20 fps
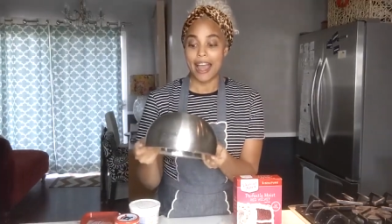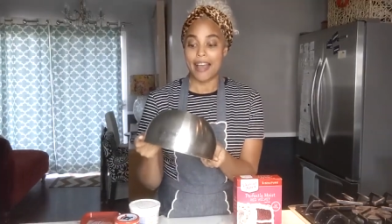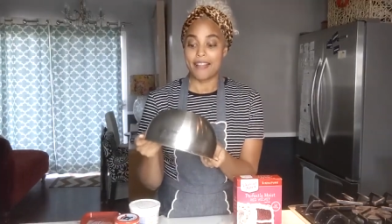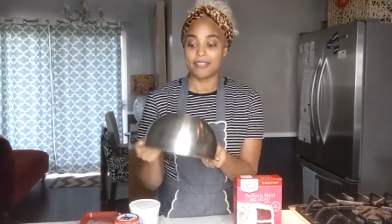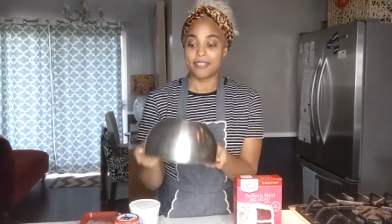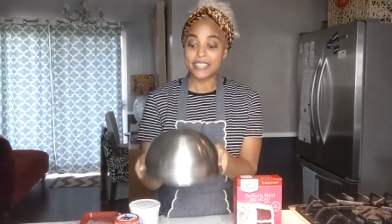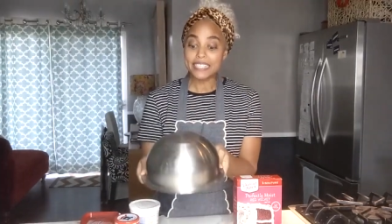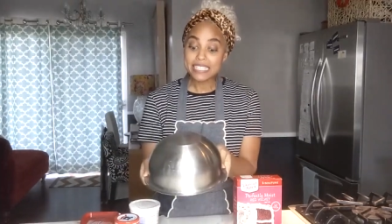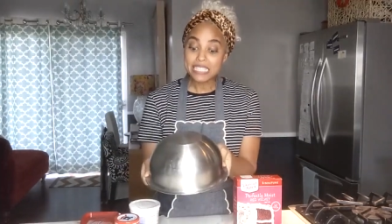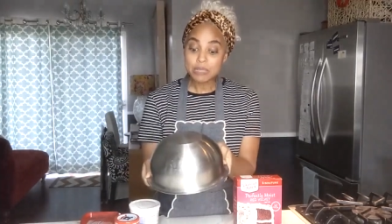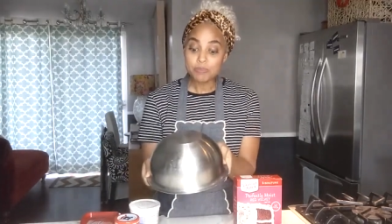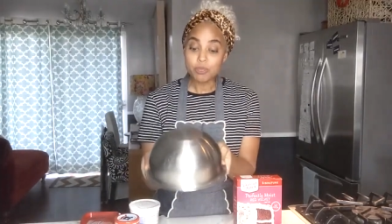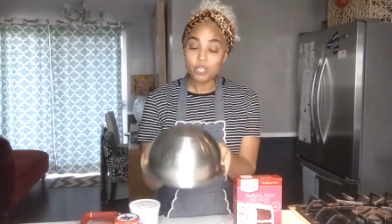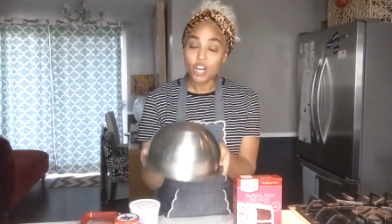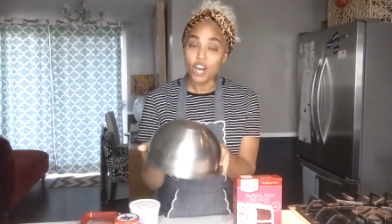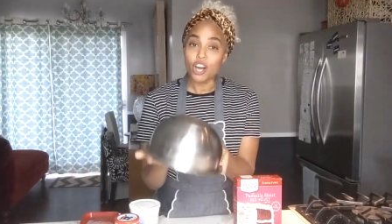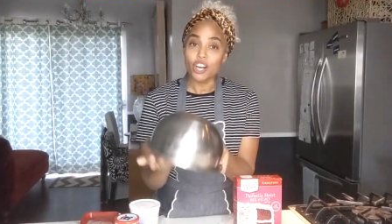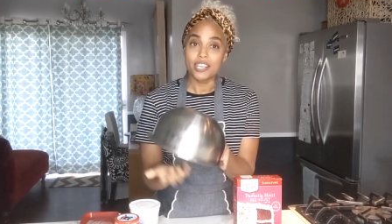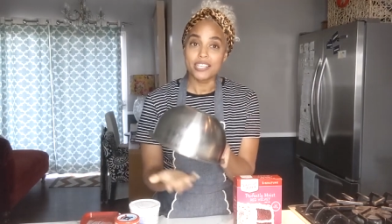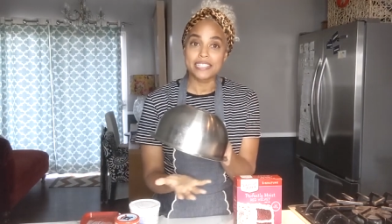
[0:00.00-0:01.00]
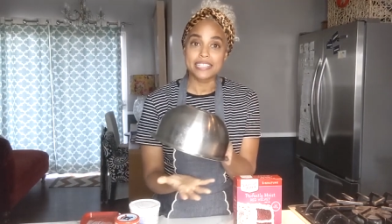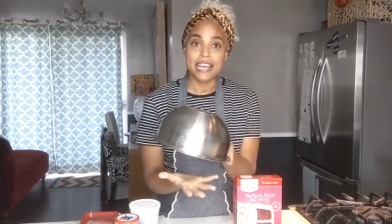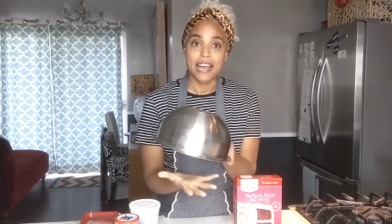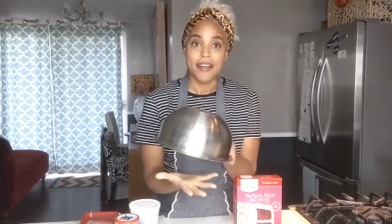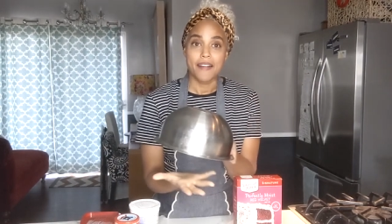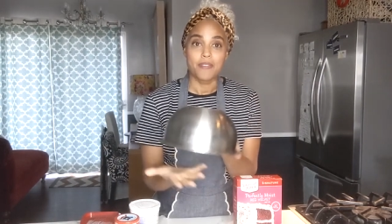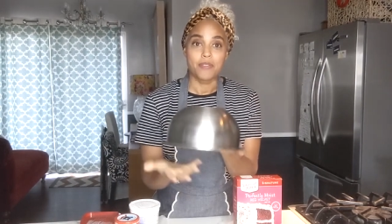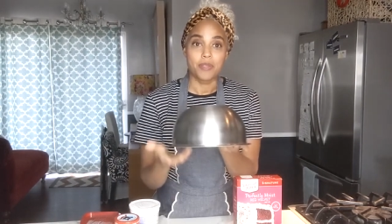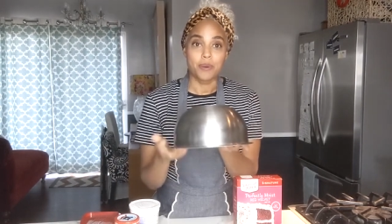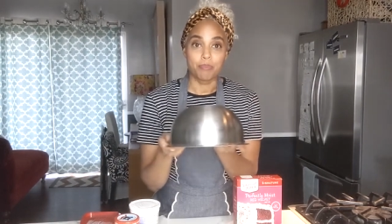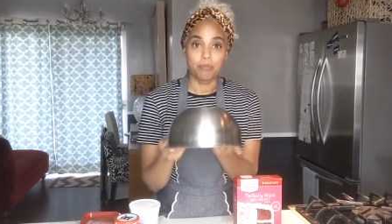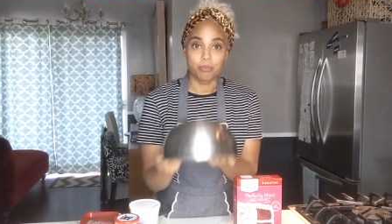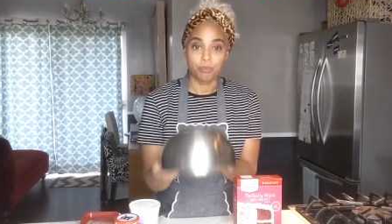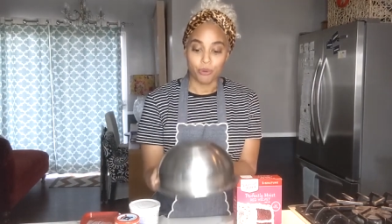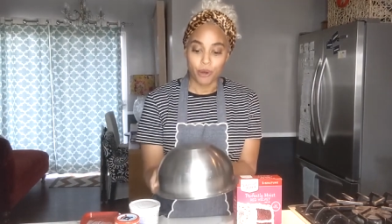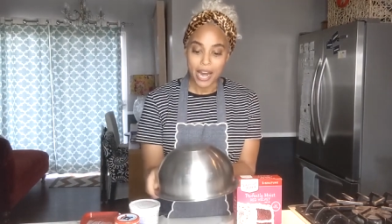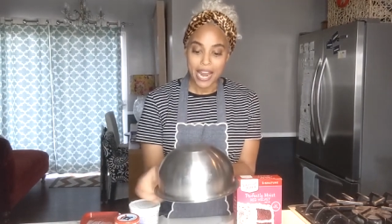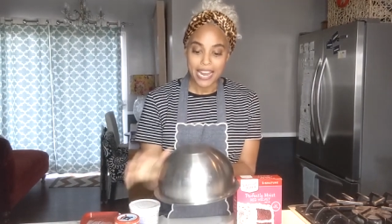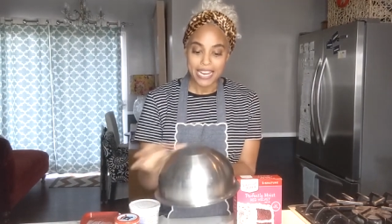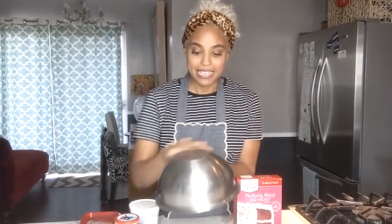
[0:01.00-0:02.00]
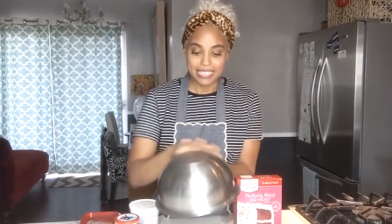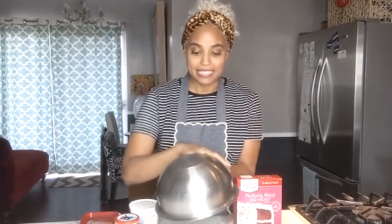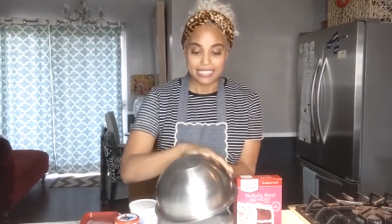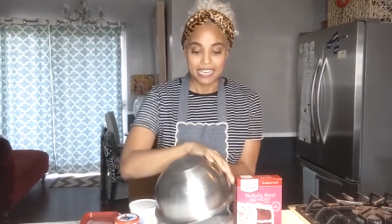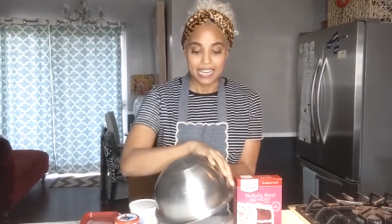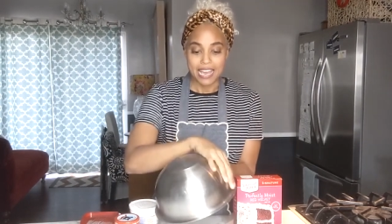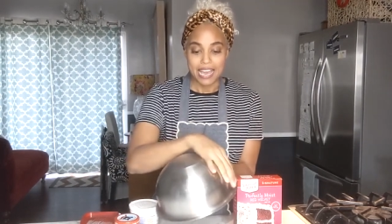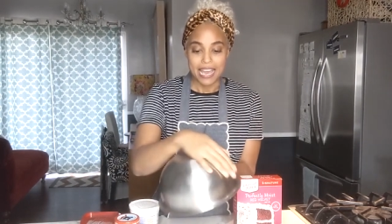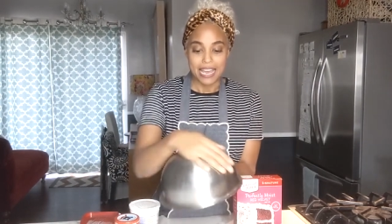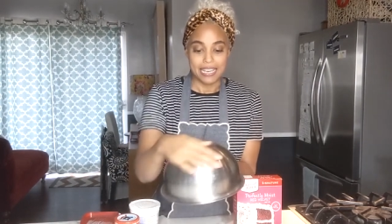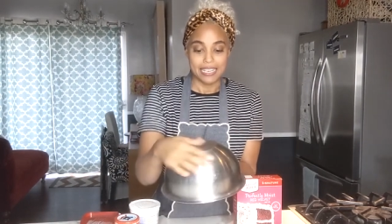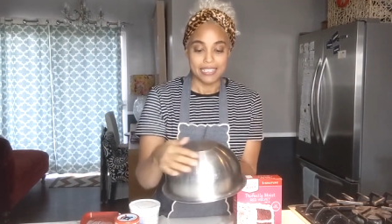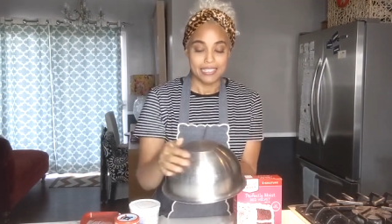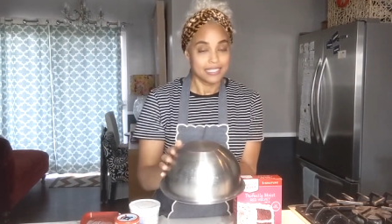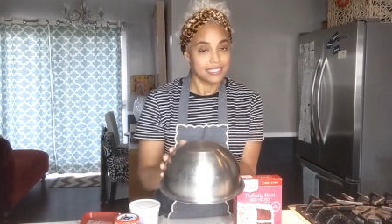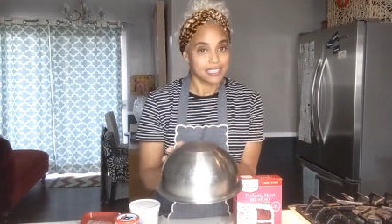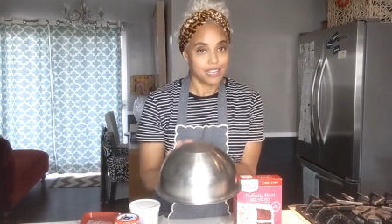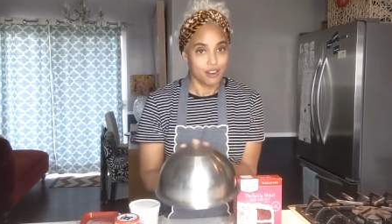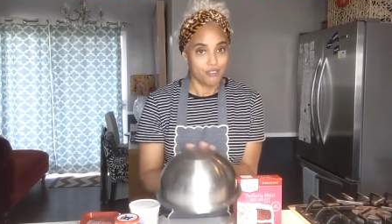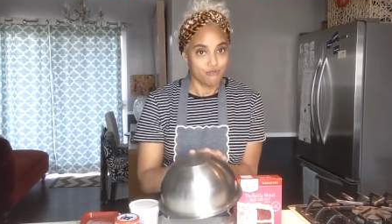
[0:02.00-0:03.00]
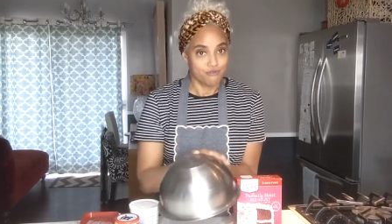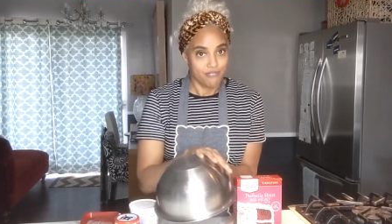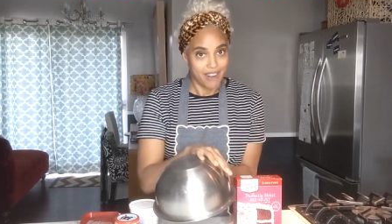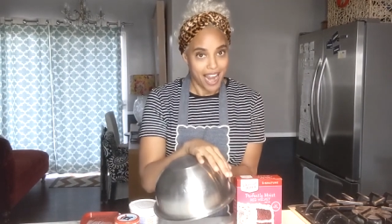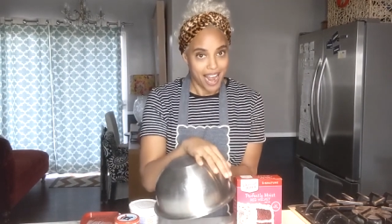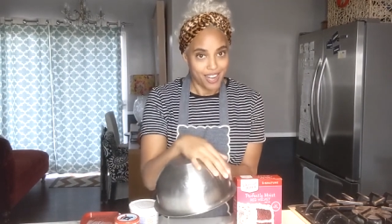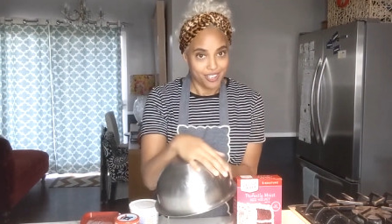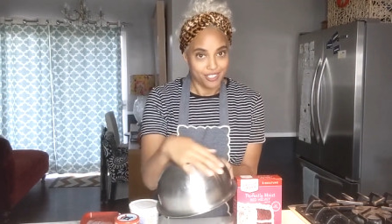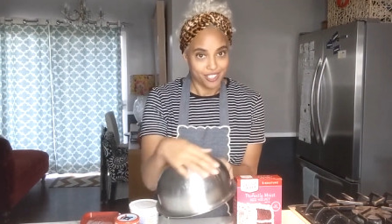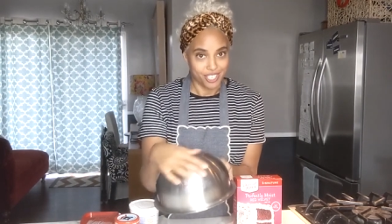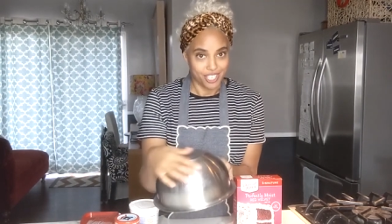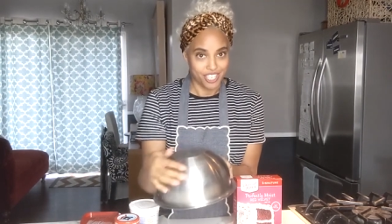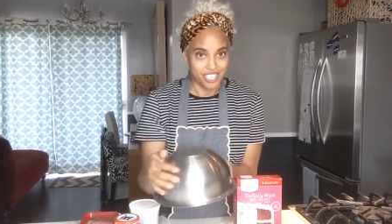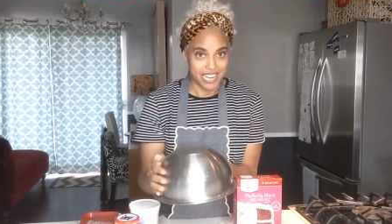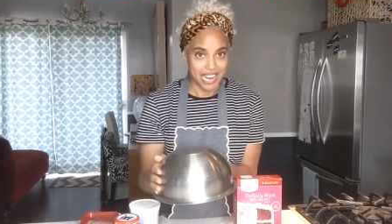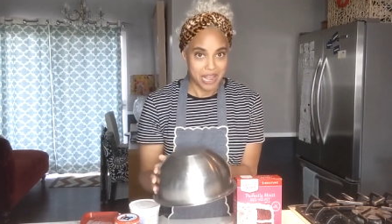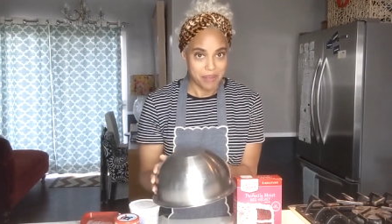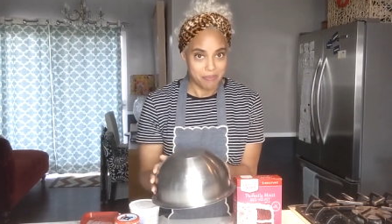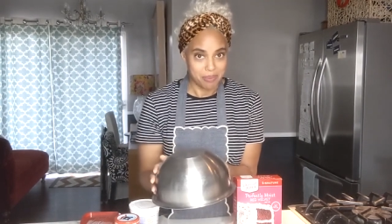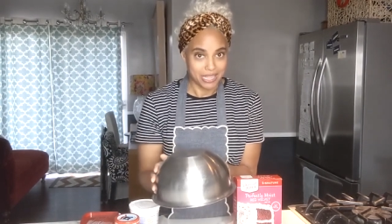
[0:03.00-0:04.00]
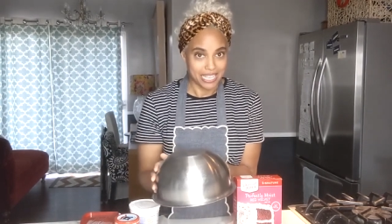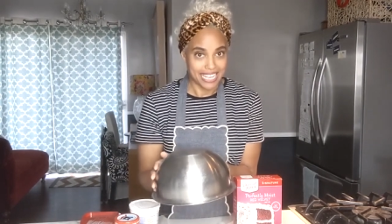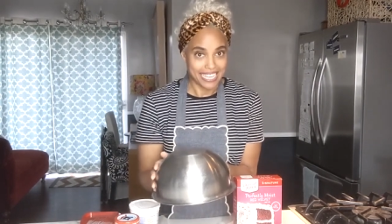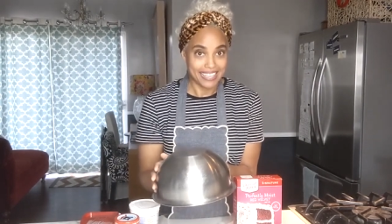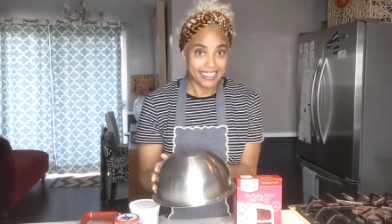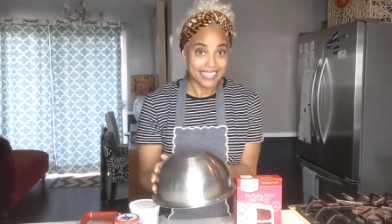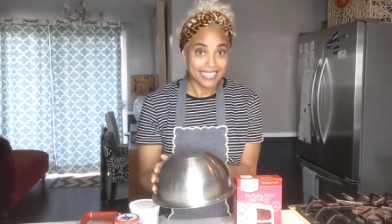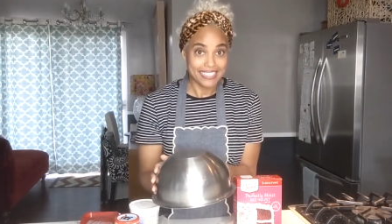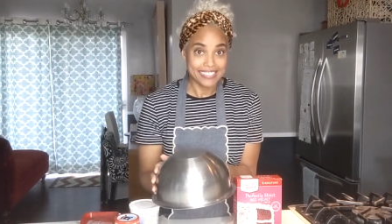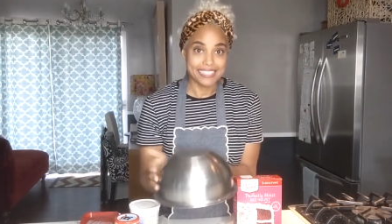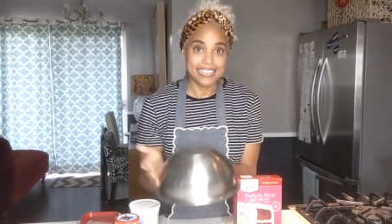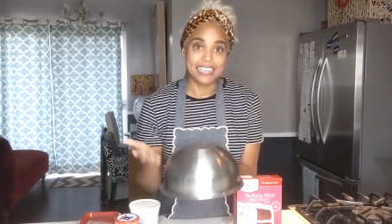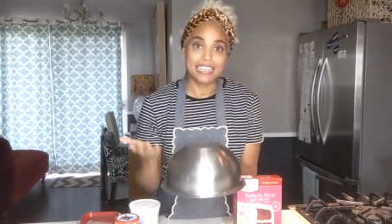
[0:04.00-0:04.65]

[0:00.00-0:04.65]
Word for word: And this is because the brain is a round shape like this.